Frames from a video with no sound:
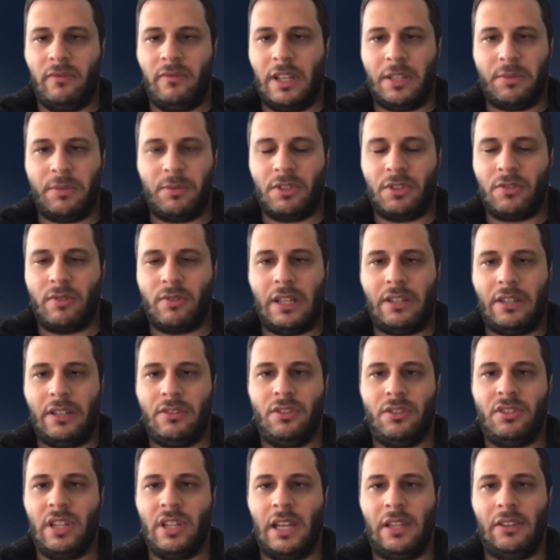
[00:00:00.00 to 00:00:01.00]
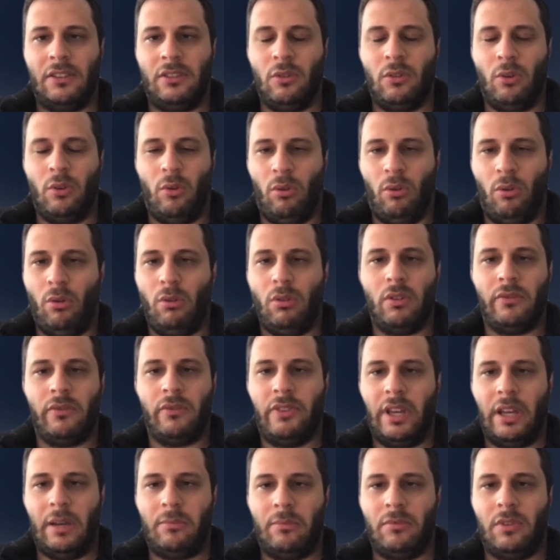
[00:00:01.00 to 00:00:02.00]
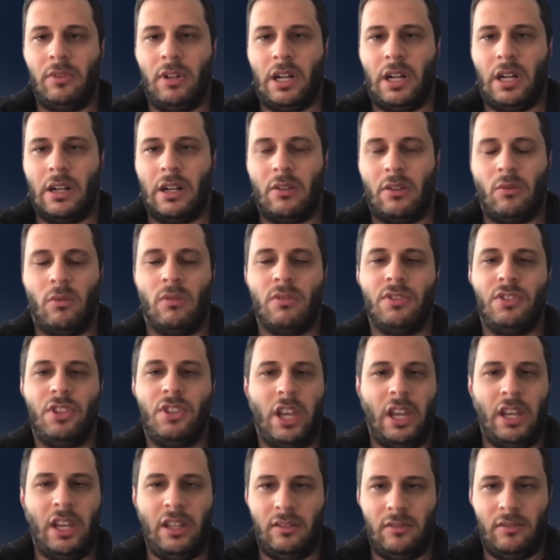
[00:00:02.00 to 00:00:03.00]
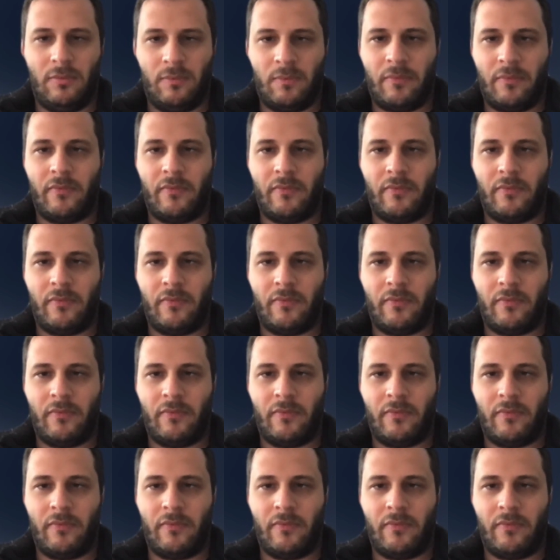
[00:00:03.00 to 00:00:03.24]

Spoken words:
investment strategies, and all of them are on chain.